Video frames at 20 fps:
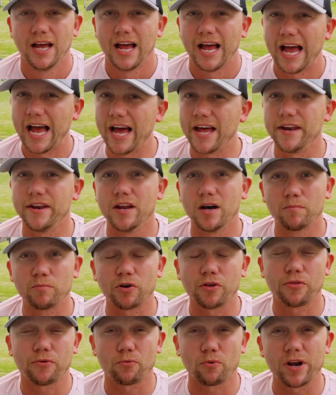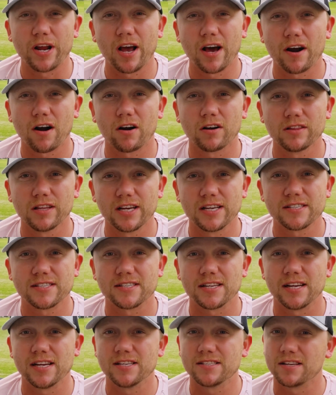At number three on our
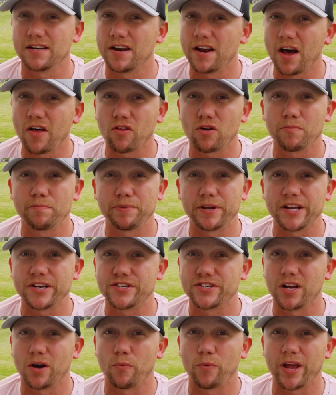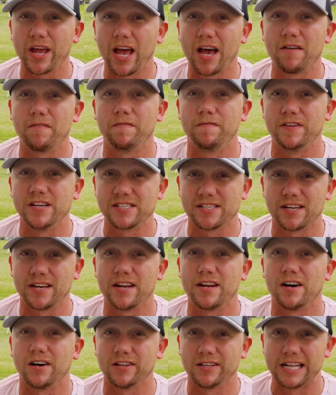list is another beach that we have
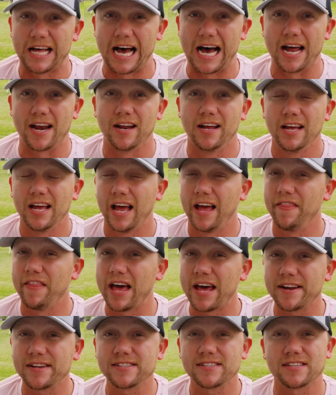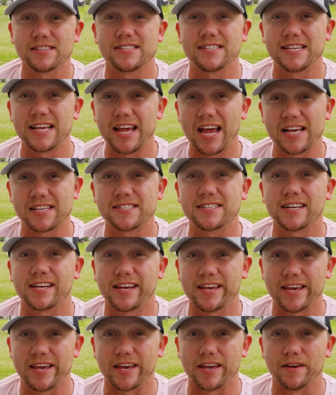visited a lot, and that is Siesta
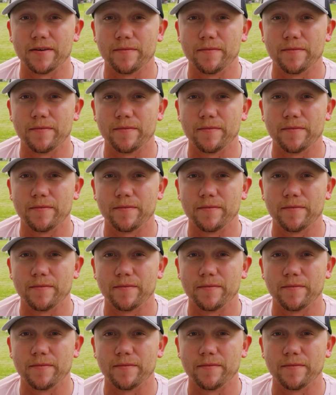Key.